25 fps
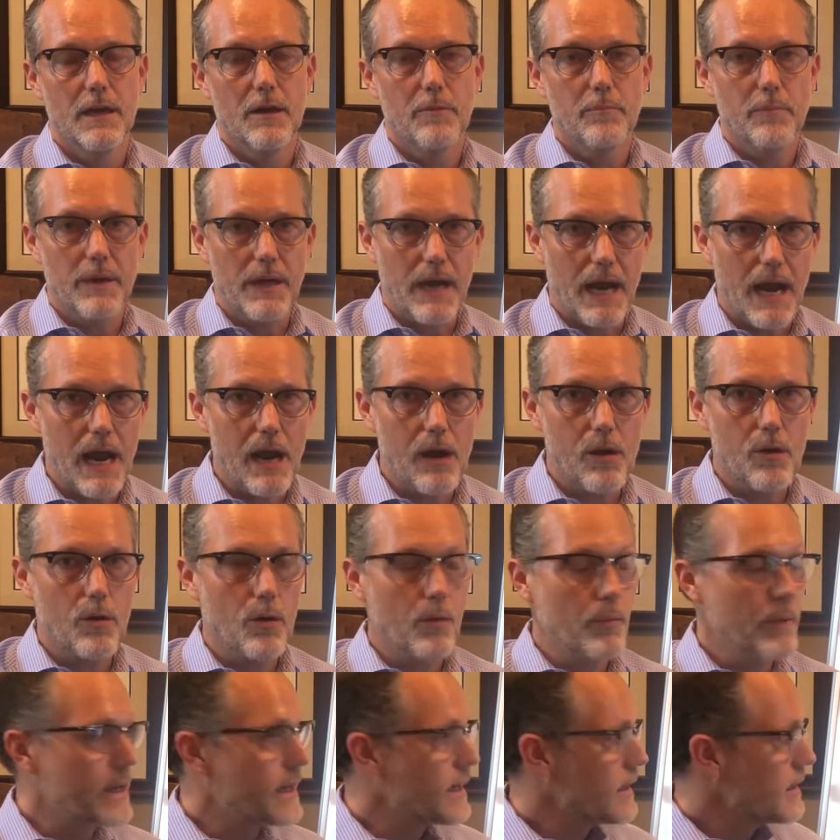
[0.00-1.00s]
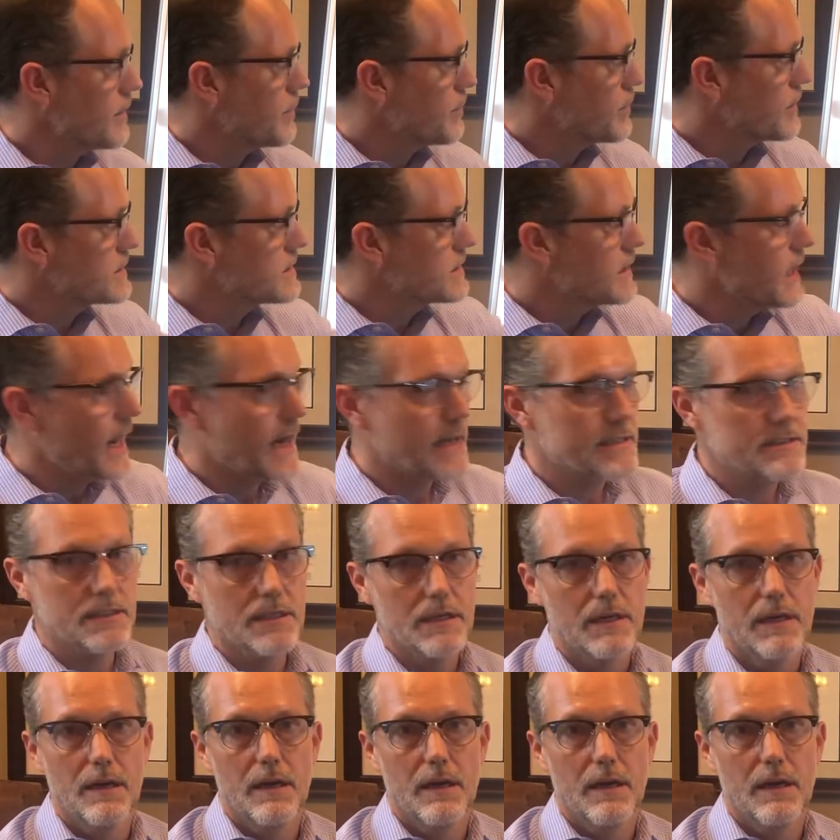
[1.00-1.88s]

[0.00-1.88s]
but how are we going to protect